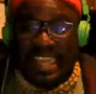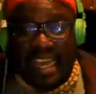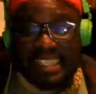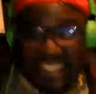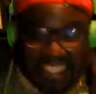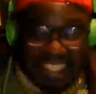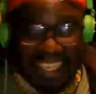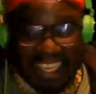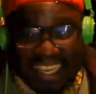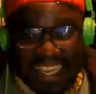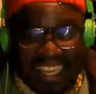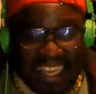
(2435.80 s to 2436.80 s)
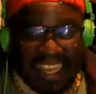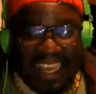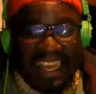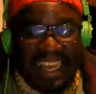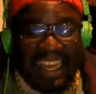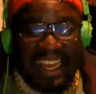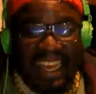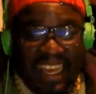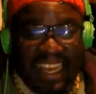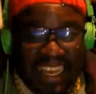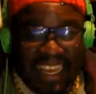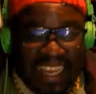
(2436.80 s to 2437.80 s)
People too much.
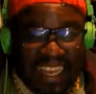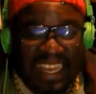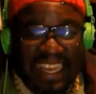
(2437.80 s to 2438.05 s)
They must